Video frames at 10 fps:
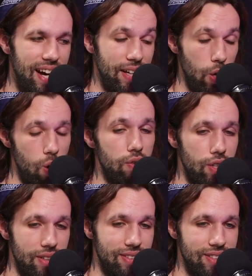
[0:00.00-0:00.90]
I go
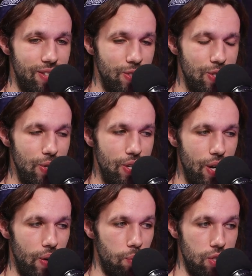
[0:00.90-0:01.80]
over to the
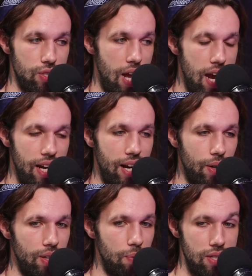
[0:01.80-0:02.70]
studio and we're just hanging
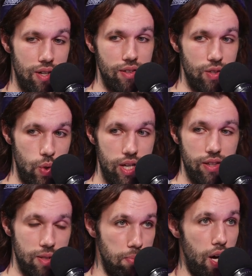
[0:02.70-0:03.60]
out and we start drinking this